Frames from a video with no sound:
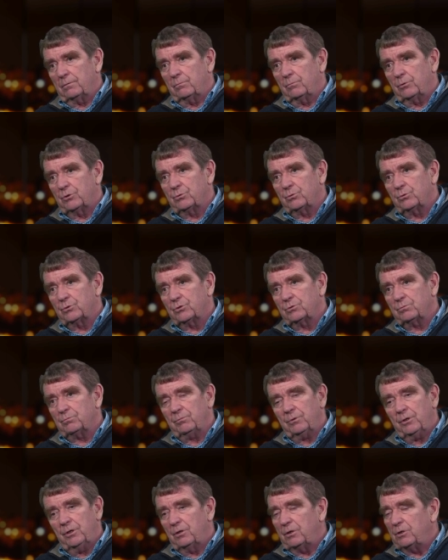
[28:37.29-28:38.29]
which was,
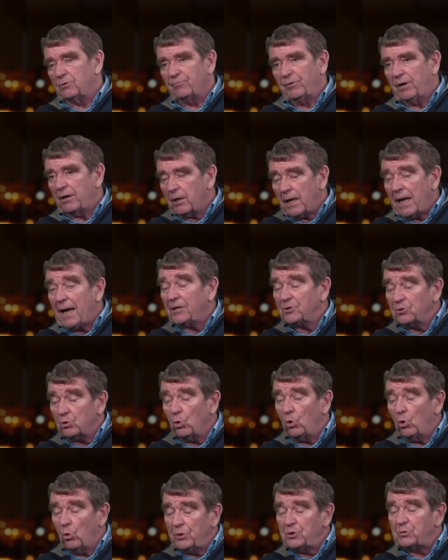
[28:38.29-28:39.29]
you know, is very, has
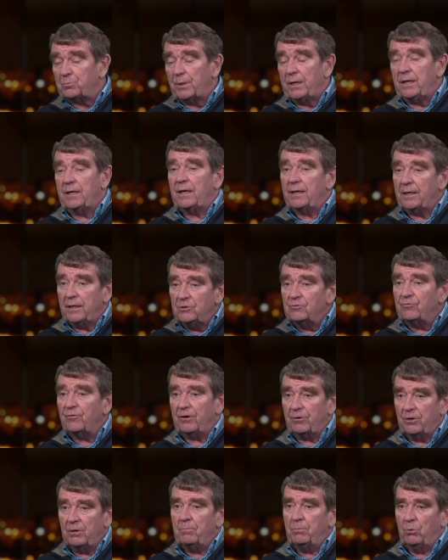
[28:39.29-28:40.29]
always been and is
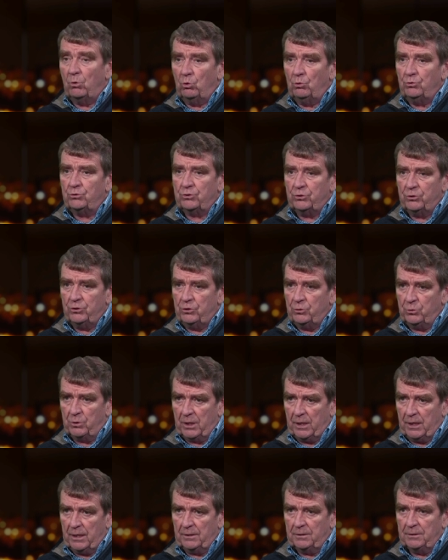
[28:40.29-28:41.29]
very important to the
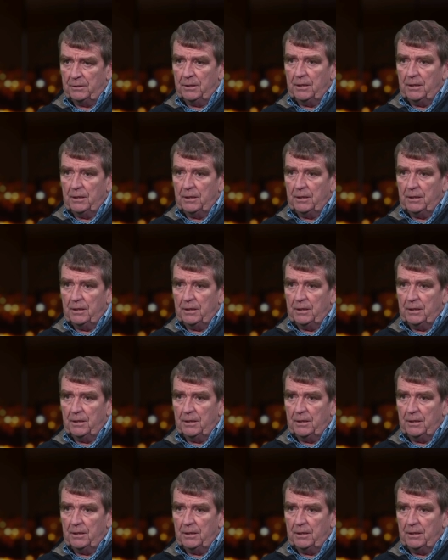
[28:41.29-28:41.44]
UK.